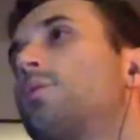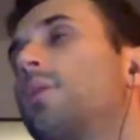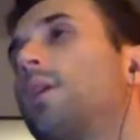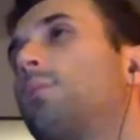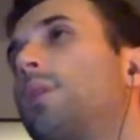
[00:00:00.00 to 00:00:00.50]

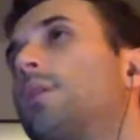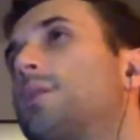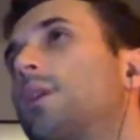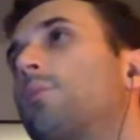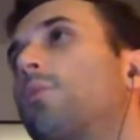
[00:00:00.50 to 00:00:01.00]
that with the
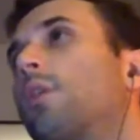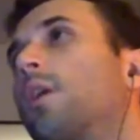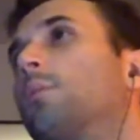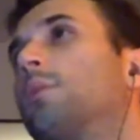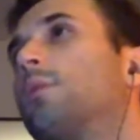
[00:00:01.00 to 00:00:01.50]
Singapore
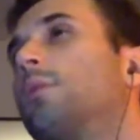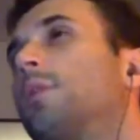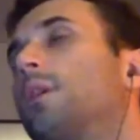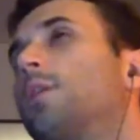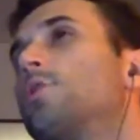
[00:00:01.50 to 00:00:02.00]
hub?
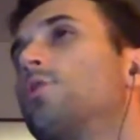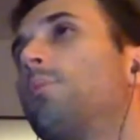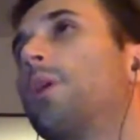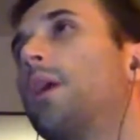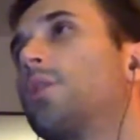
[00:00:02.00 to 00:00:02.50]
There's no
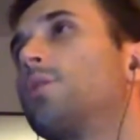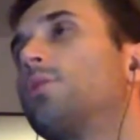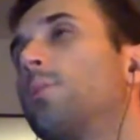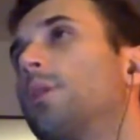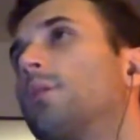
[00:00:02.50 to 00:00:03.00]
obligation to
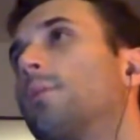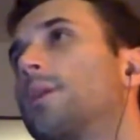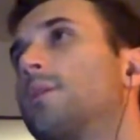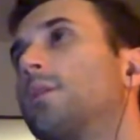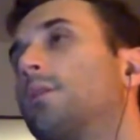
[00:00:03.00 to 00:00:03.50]
be a
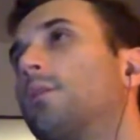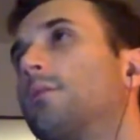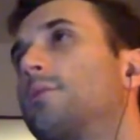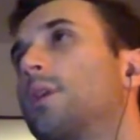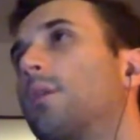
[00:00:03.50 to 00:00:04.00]
resident of
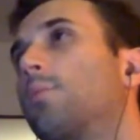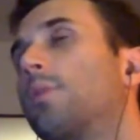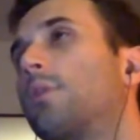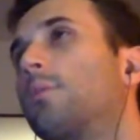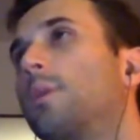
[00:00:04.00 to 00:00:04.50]
Singapore
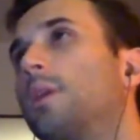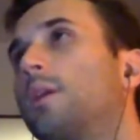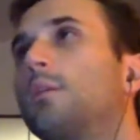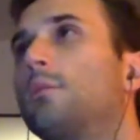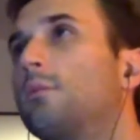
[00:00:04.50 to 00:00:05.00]
to
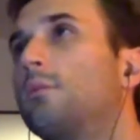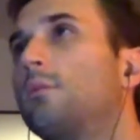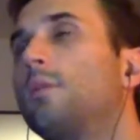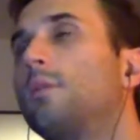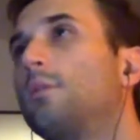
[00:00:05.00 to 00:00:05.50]
be
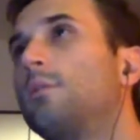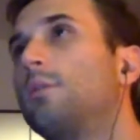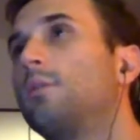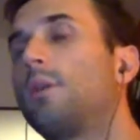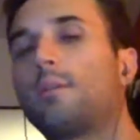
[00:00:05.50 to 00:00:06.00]
in.
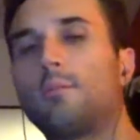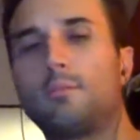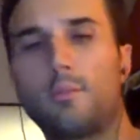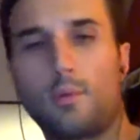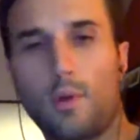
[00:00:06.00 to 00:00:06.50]

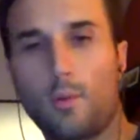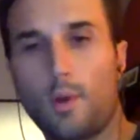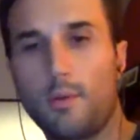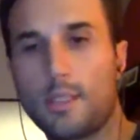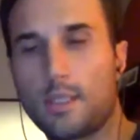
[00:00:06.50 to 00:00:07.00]

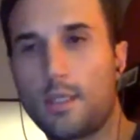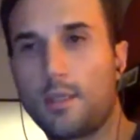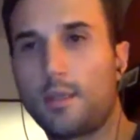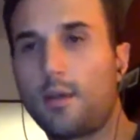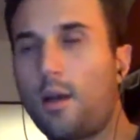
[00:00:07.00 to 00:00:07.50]
Where is
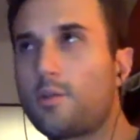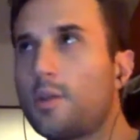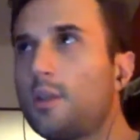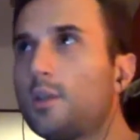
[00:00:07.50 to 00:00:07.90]
Audrey?